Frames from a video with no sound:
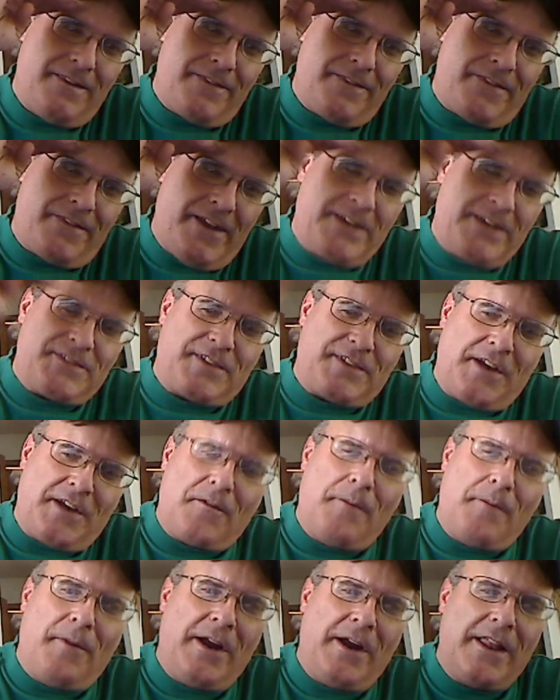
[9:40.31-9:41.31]
Thanks to
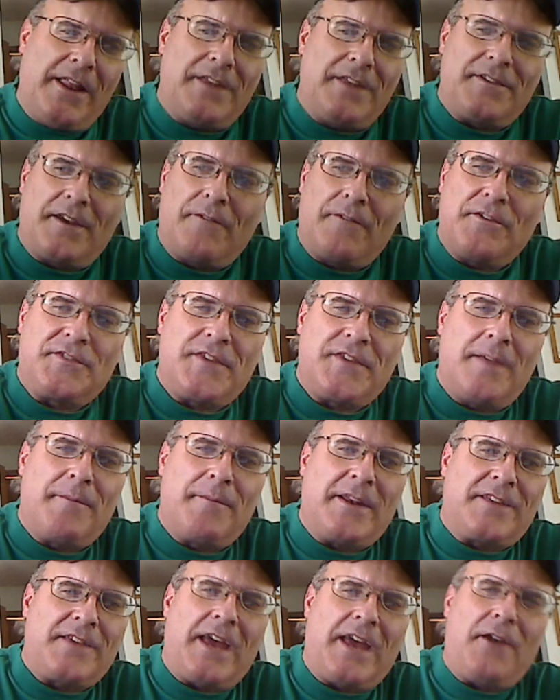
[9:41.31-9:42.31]
everybody that has ever sent me
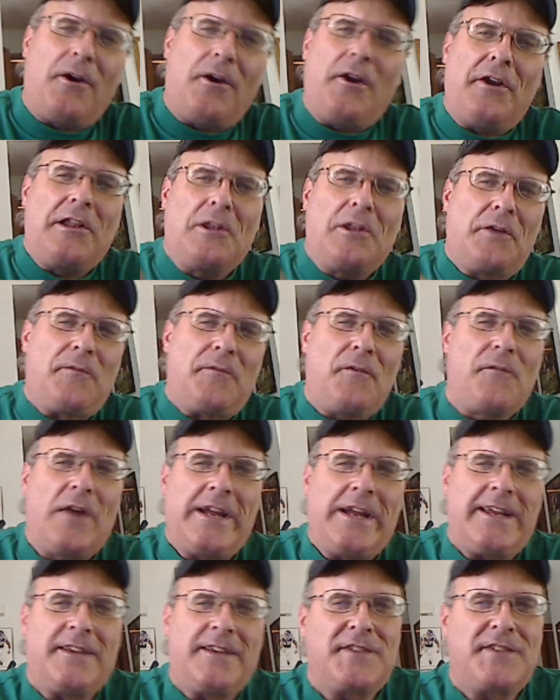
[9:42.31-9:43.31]
because I don't hardly look for
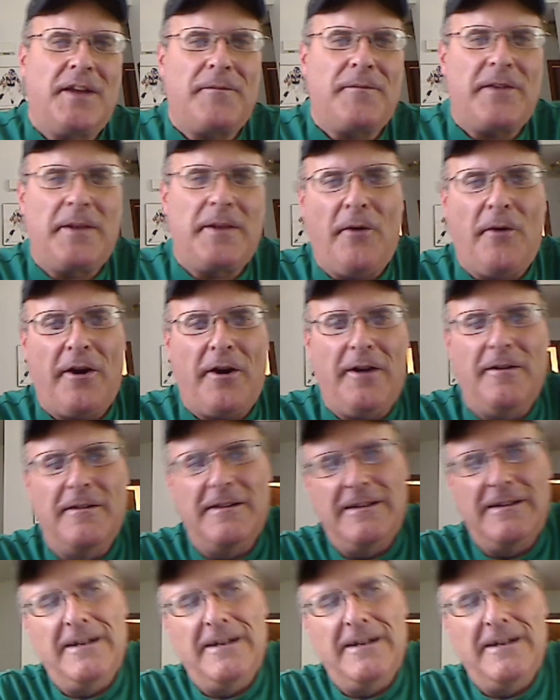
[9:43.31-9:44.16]
Viking stuff anymore.